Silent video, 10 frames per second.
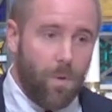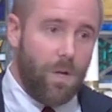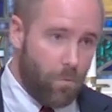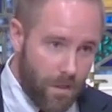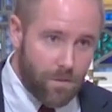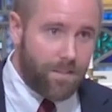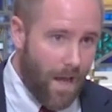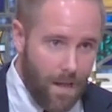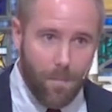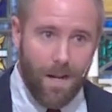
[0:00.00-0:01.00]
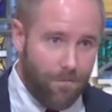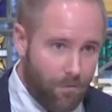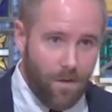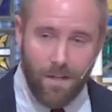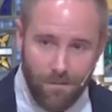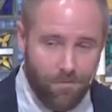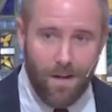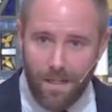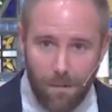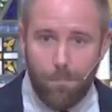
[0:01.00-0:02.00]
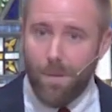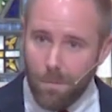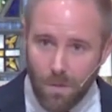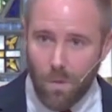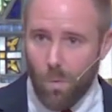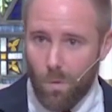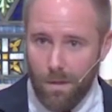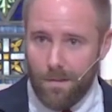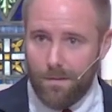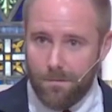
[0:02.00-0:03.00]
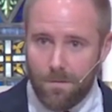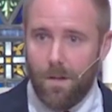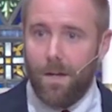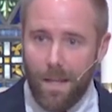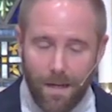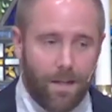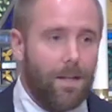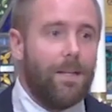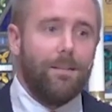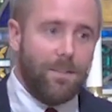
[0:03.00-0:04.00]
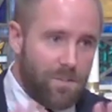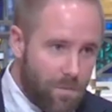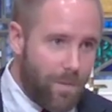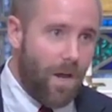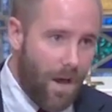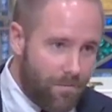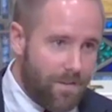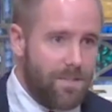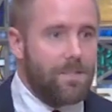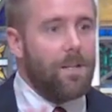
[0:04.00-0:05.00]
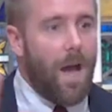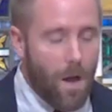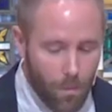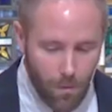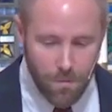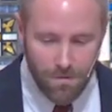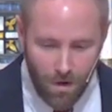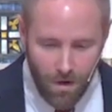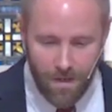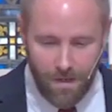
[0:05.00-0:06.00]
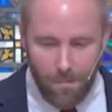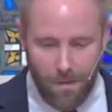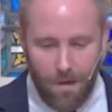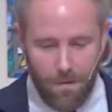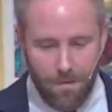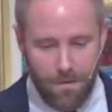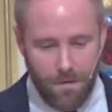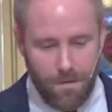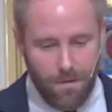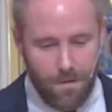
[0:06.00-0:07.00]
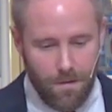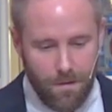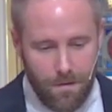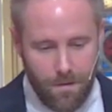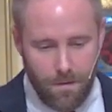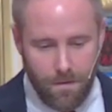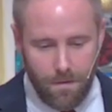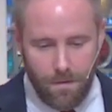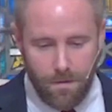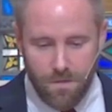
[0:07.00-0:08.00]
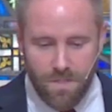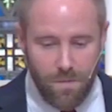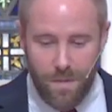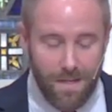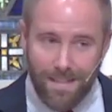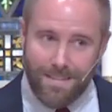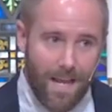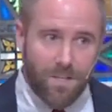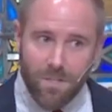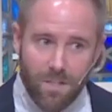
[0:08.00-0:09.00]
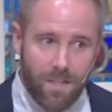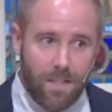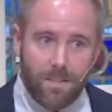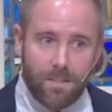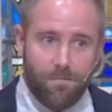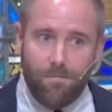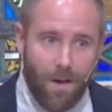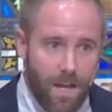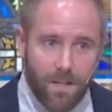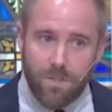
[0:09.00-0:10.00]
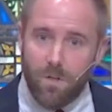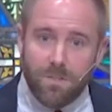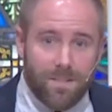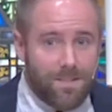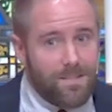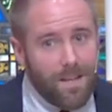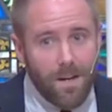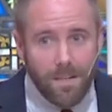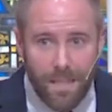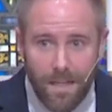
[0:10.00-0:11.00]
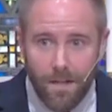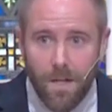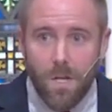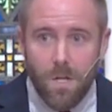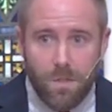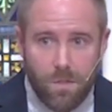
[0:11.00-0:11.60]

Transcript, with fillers: and putting real time and effort into finding a biblical one. Again, that should be obvious. That's not what we're talking about. There should be an intention to, to find a church and settle in,